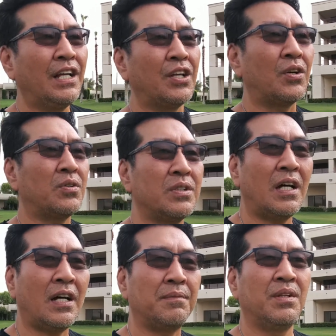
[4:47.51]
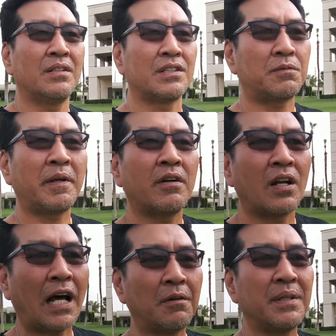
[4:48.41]
you know, um, the spirit
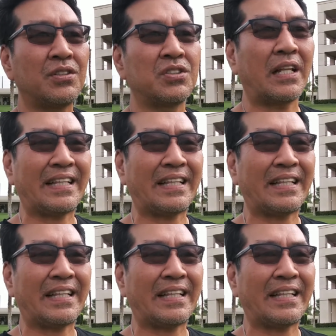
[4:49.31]
allowed me to